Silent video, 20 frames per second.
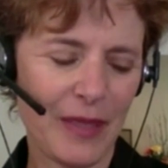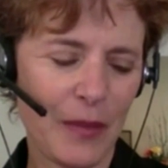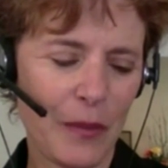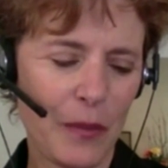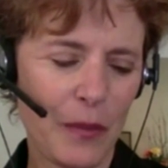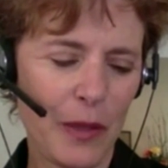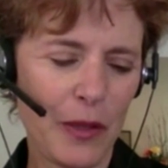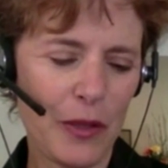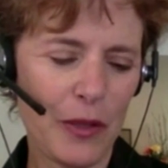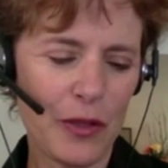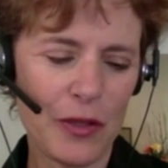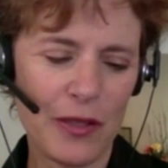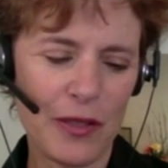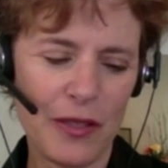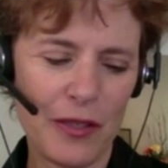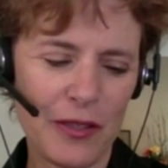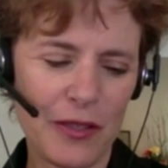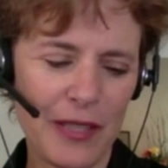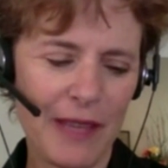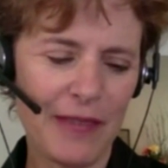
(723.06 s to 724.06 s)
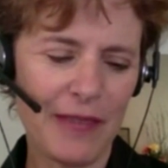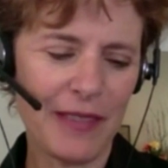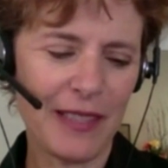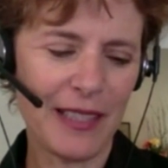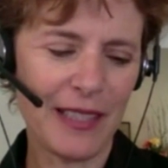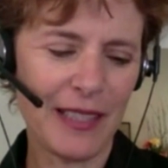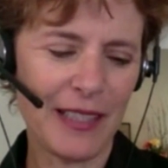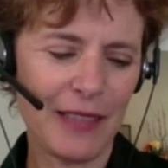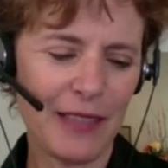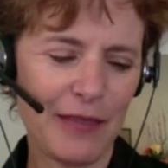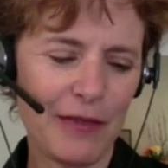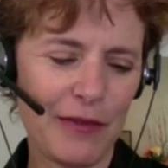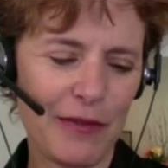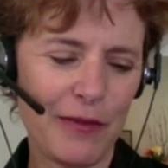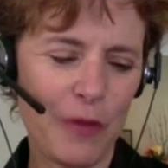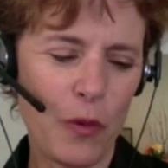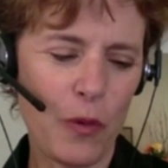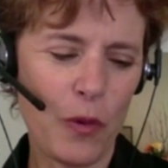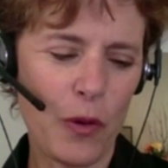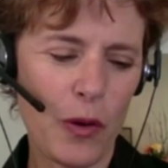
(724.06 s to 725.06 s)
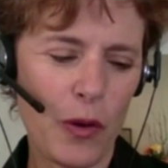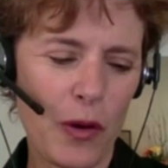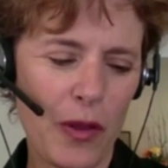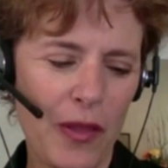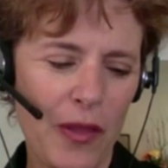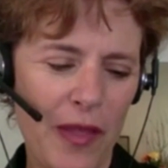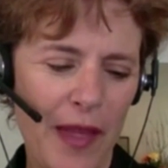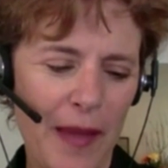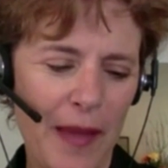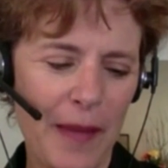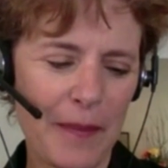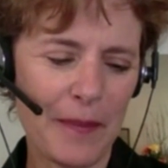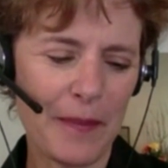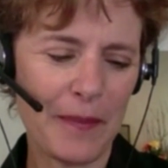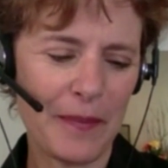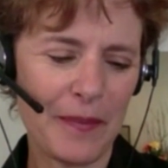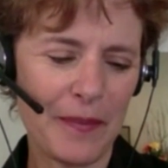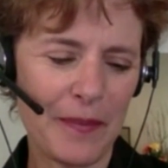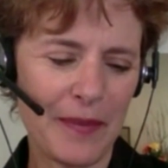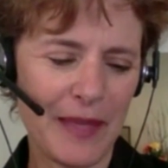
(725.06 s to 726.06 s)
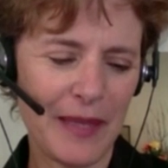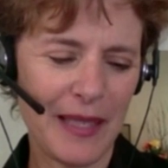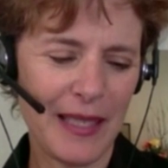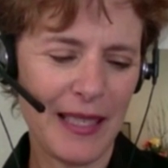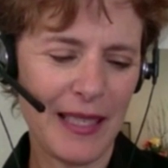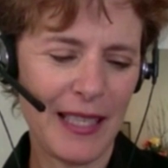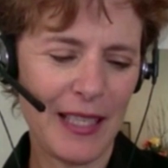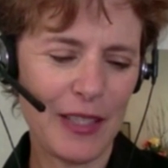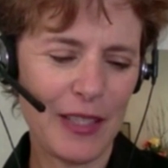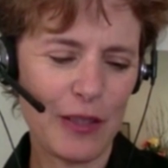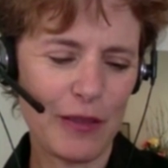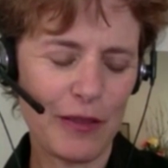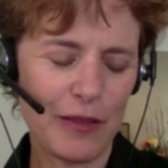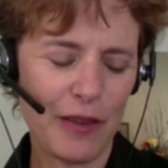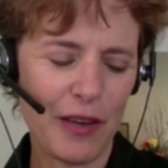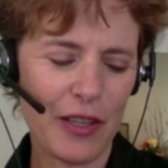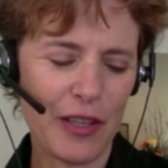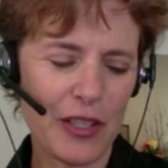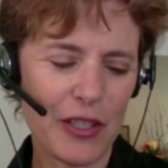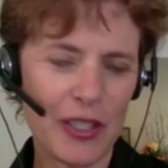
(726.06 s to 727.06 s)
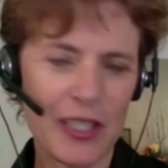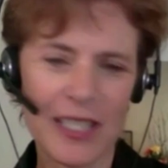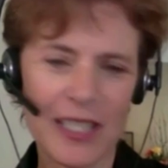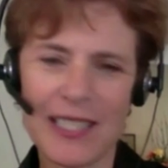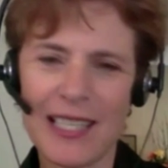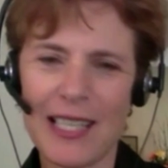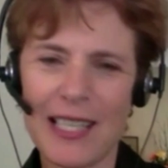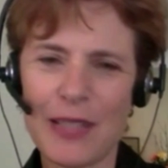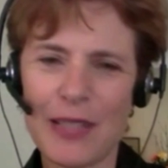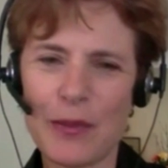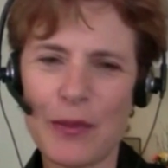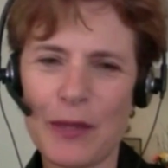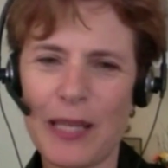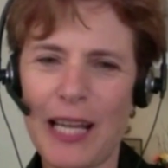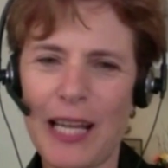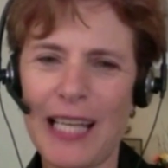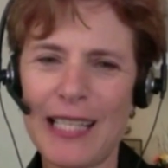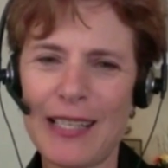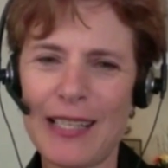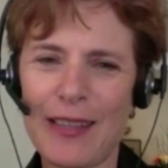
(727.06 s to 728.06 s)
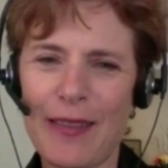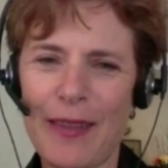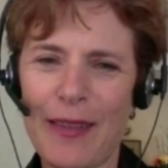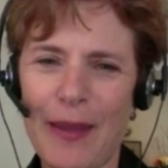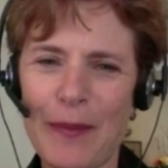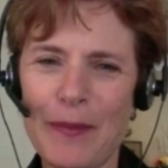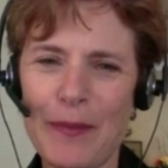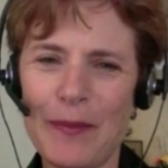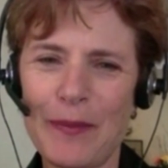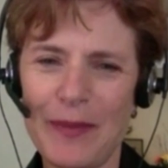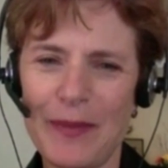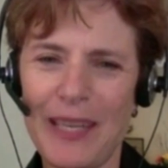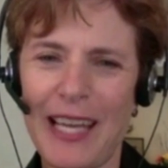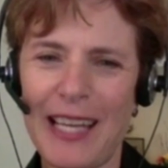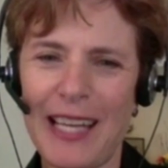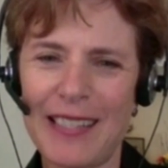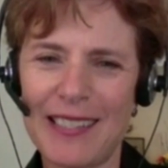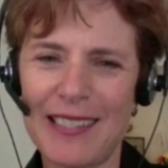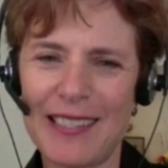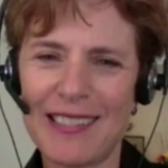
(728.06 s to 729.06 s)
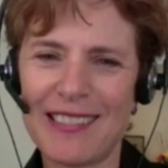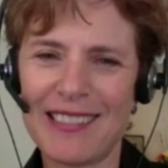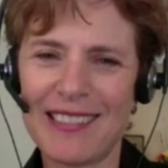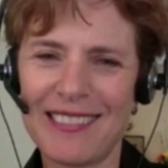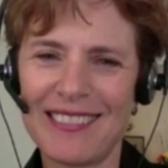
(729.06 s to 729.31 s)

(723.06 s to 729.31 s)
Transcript: Well, you're definitely for them insofar as your success relies on them. Yes.